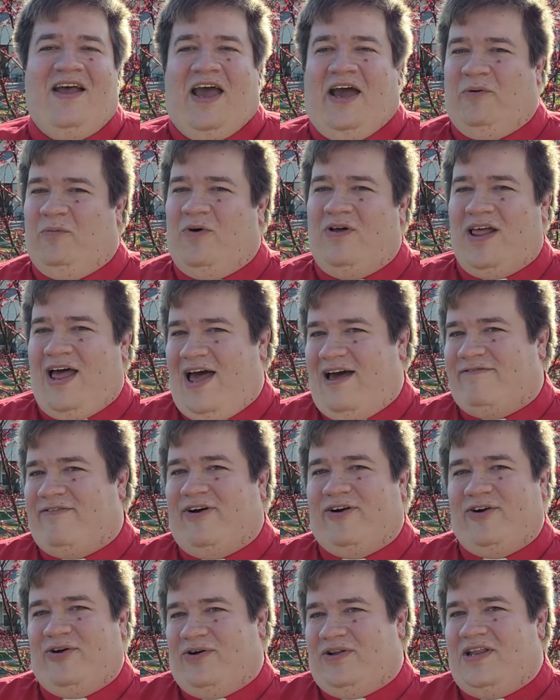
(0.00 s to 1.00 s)
and we'll have
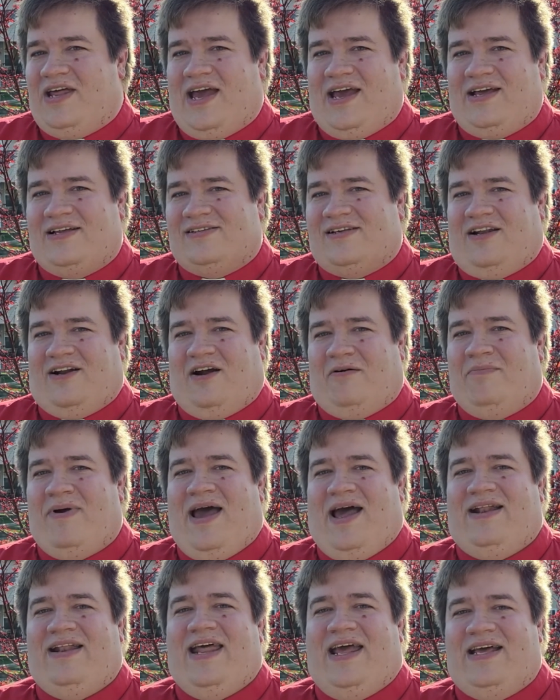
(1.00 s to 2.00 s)
our good days and our
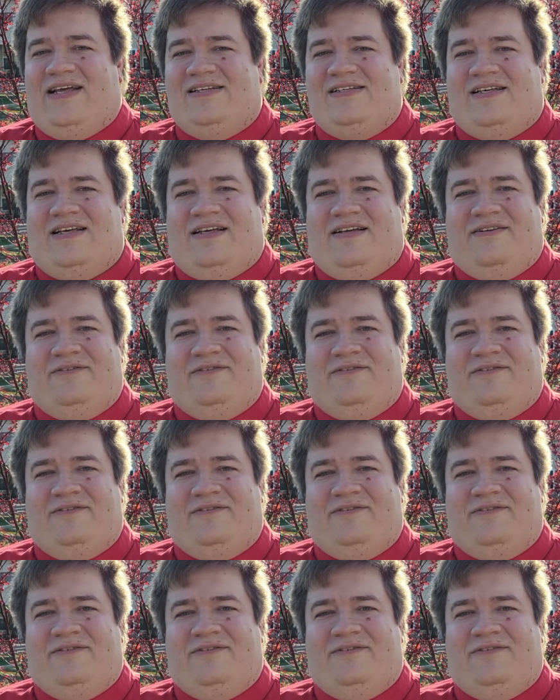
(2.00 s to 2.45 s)
bad days.